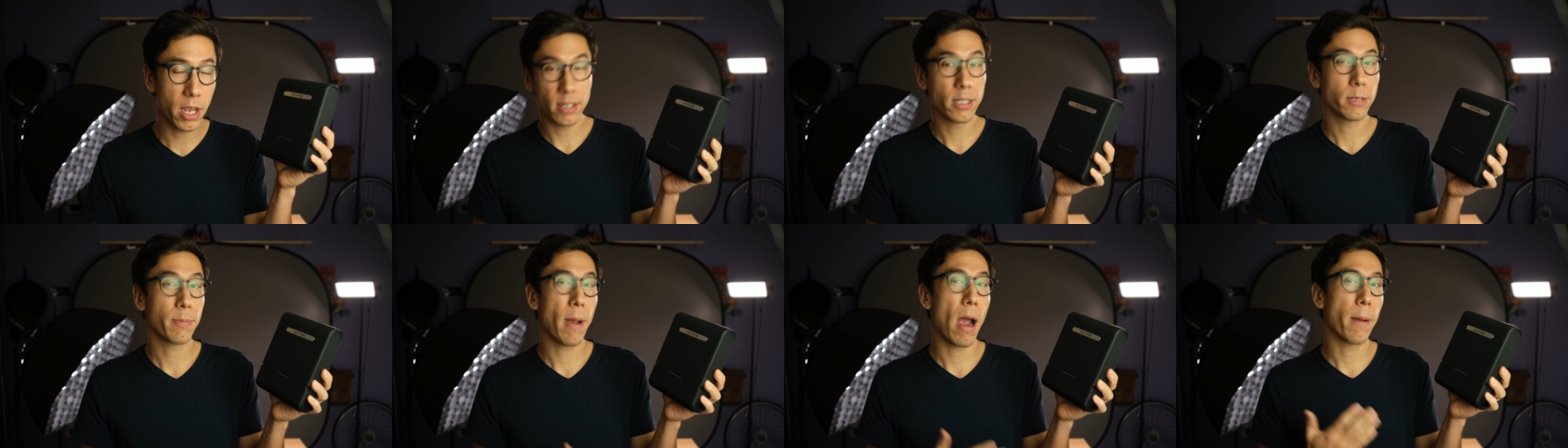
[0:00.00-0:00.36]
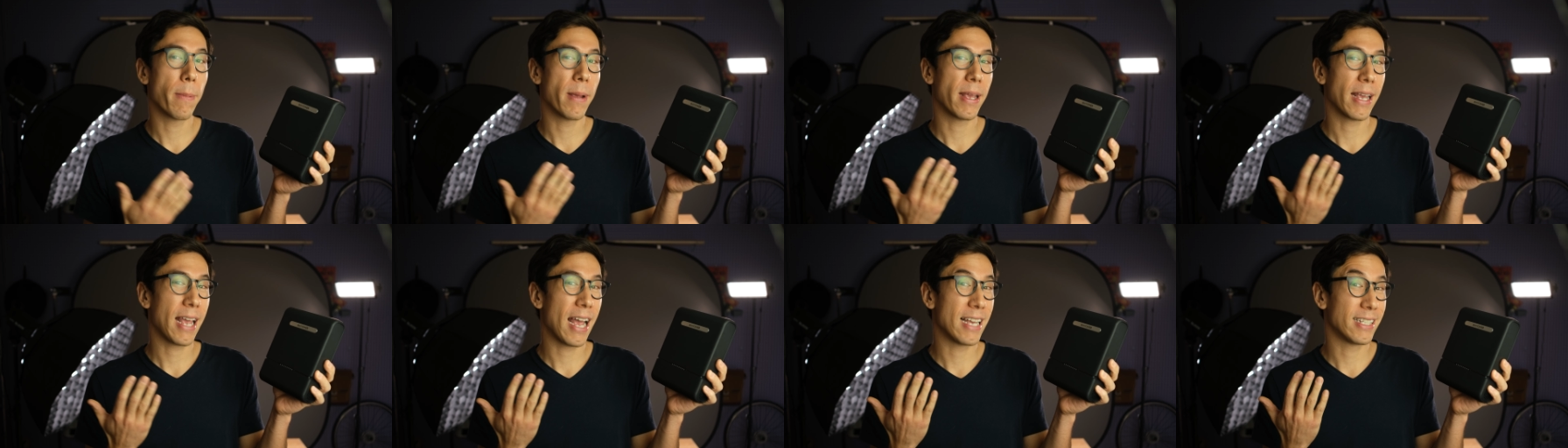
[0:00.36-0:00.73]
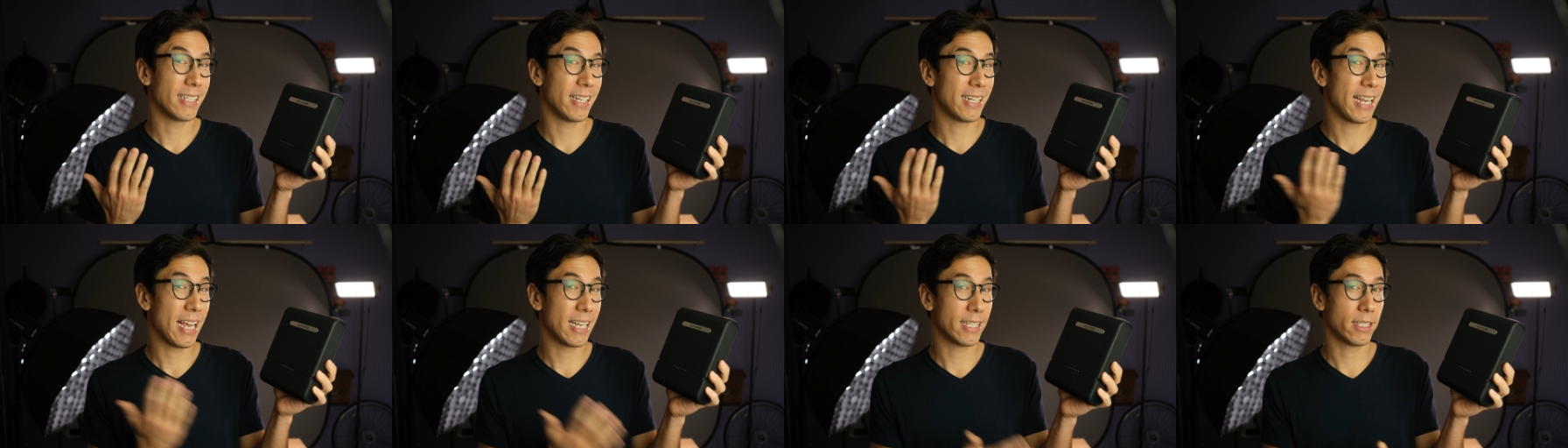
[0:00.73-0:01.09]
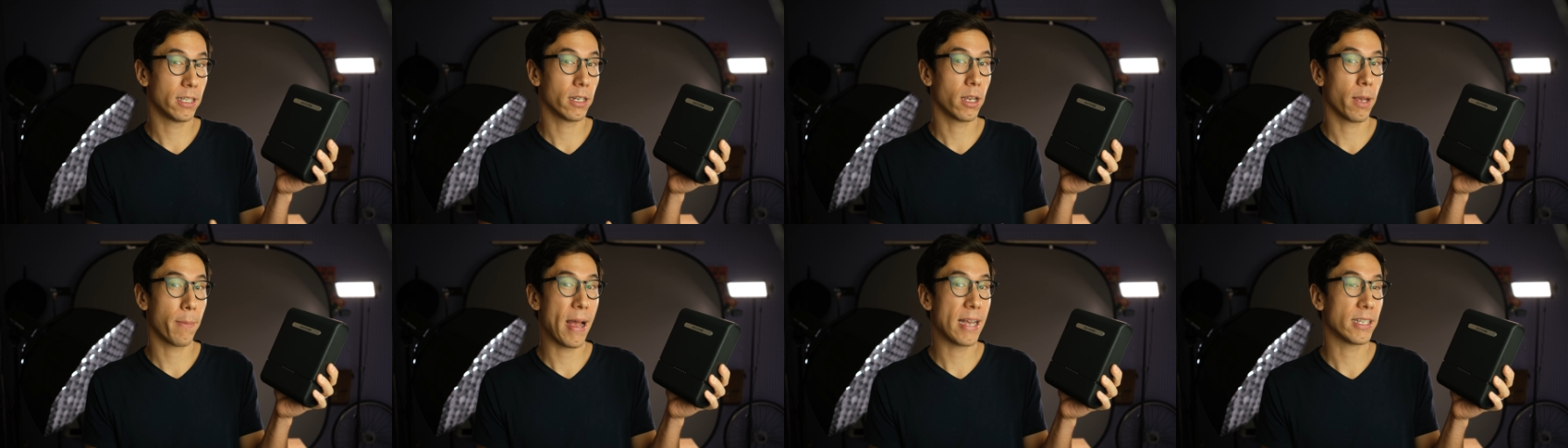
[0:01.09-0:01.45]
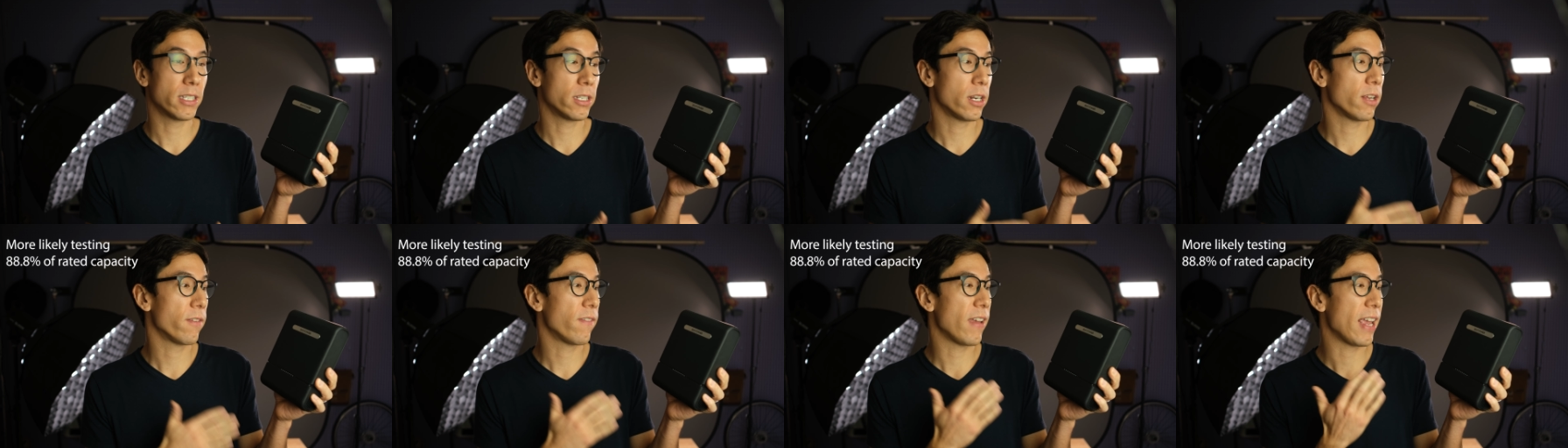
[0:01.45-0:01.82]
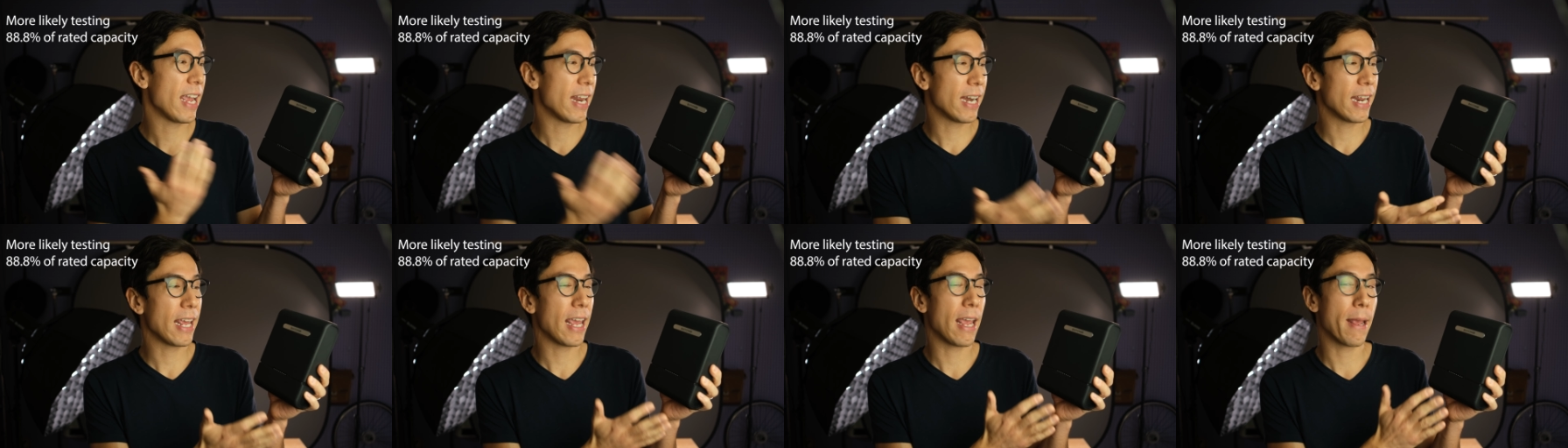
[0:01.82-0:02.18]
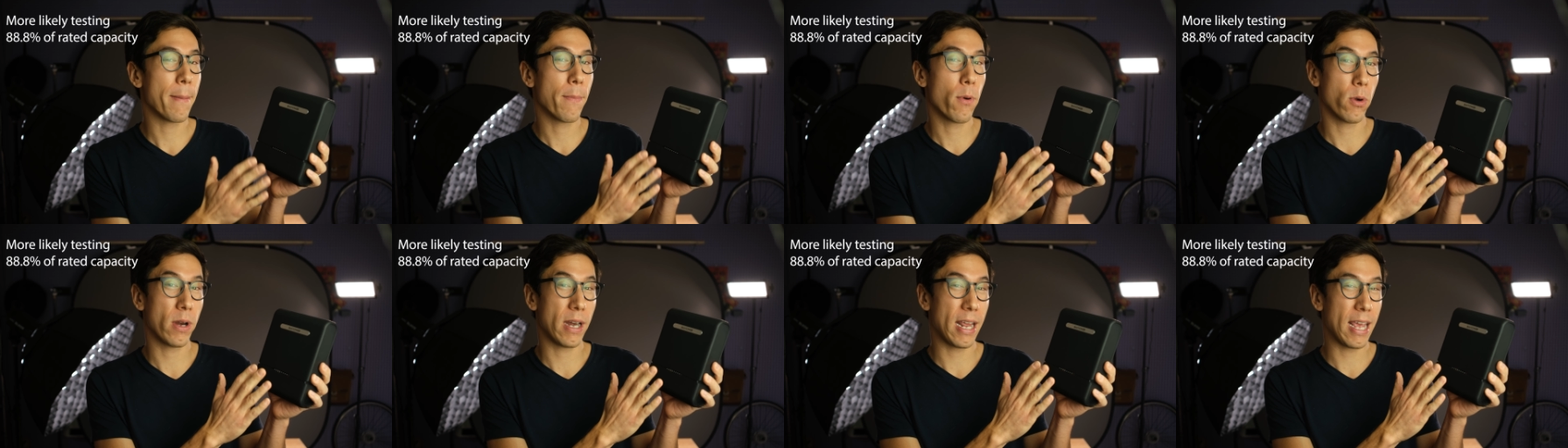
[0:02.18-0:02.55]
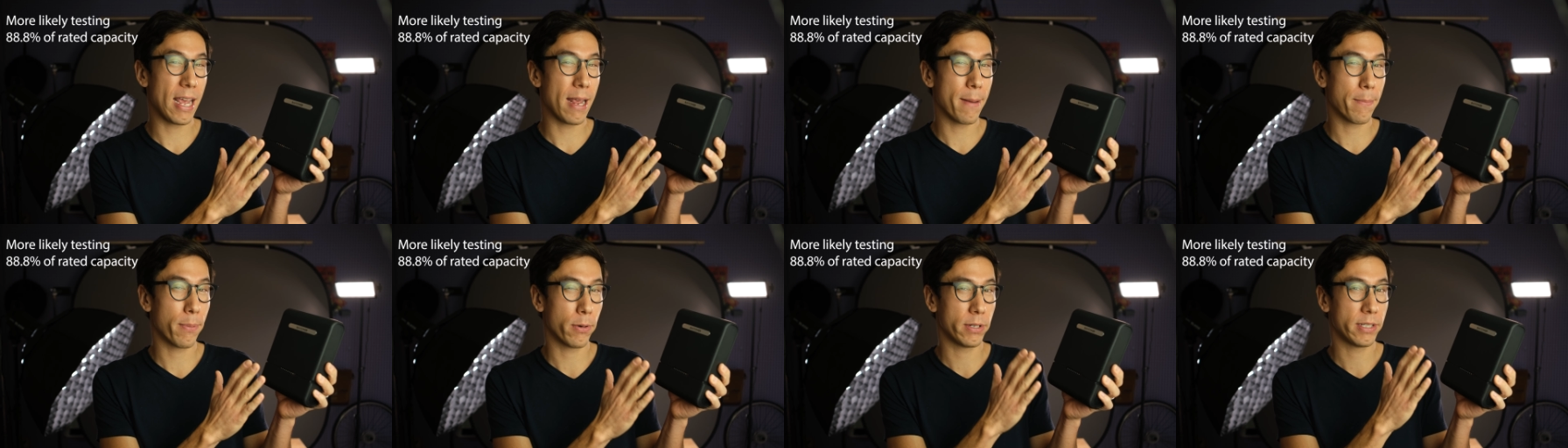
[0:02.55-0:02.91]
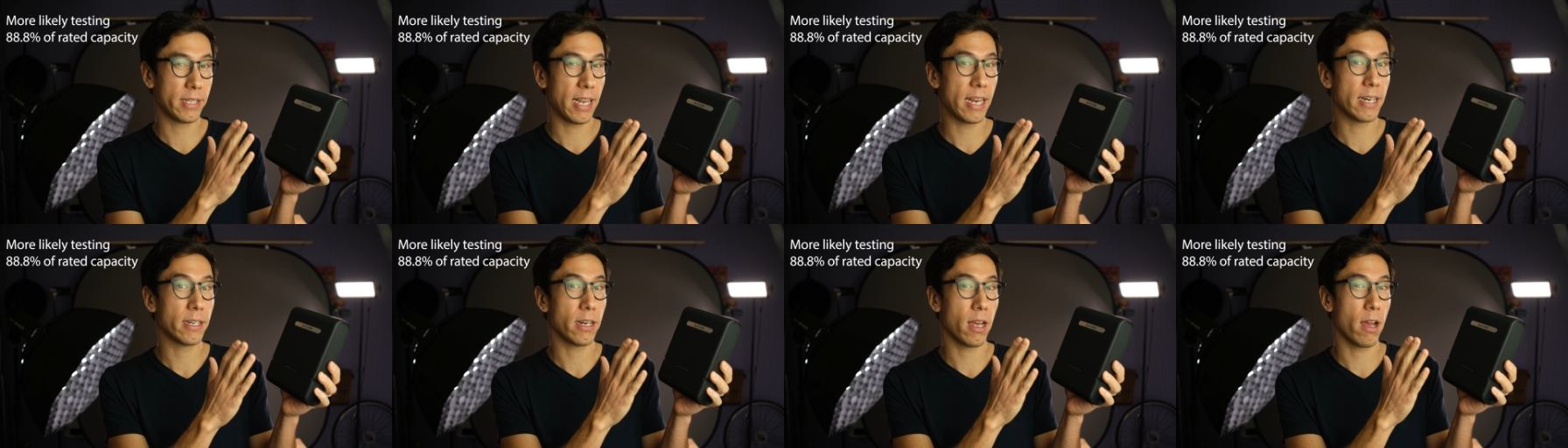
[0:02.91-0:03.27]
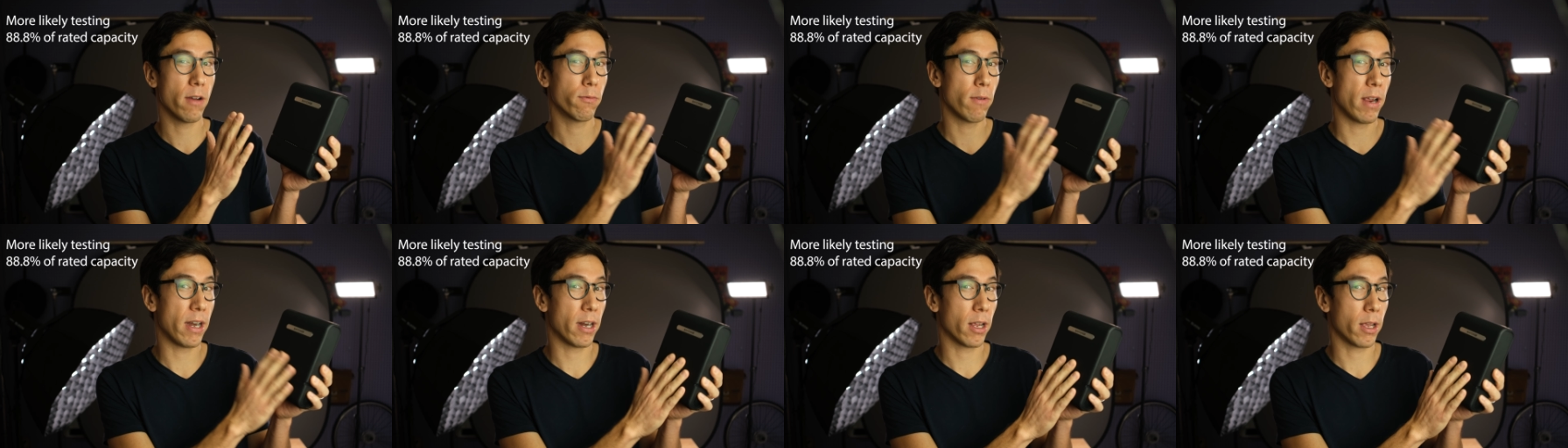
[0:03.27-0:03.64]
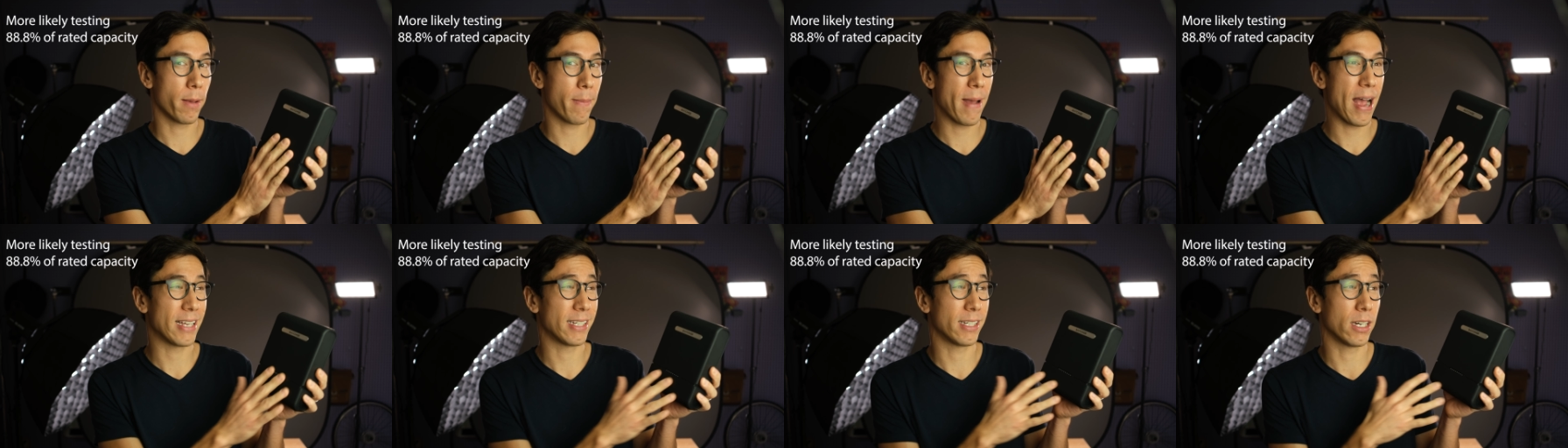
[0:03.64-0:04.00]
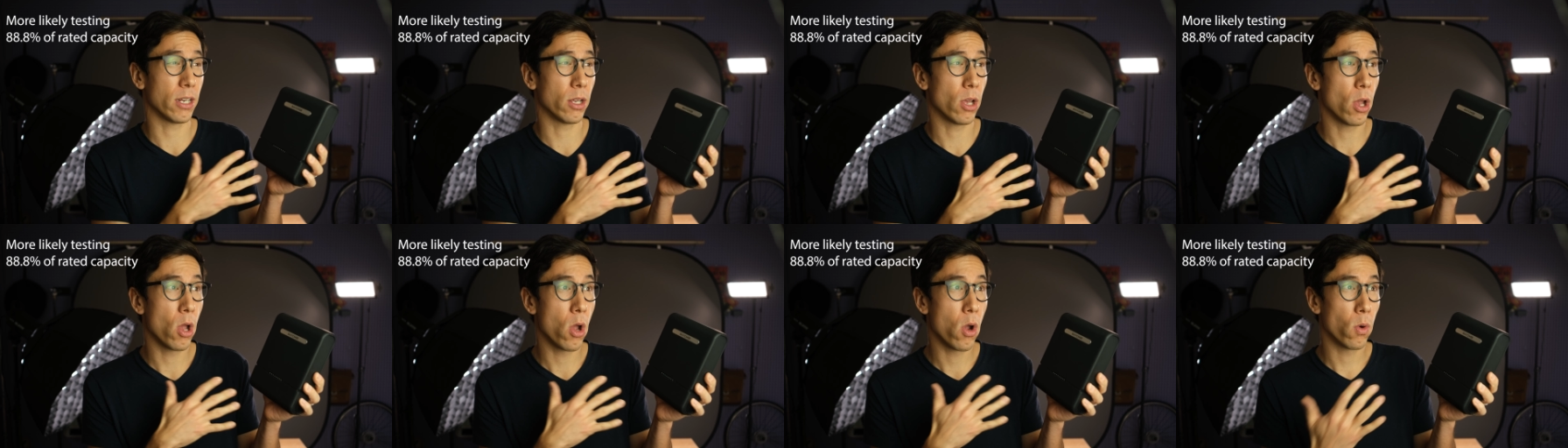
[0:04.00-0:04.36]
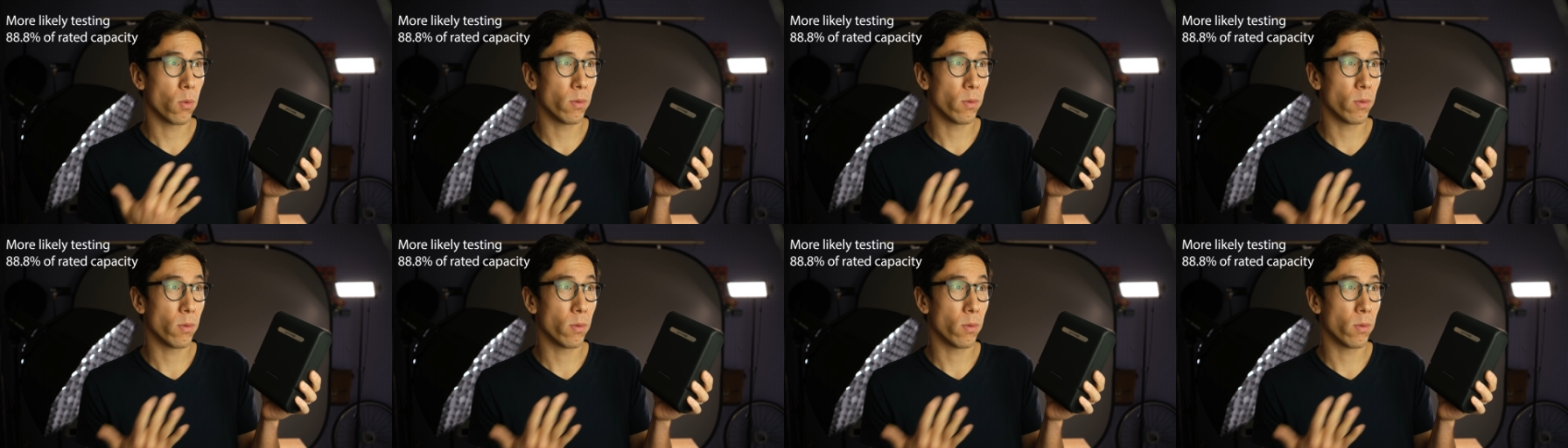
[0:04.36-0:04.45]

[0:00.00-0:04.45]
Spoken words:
this power bank has a tested capacity of 88.8% of rated capacity,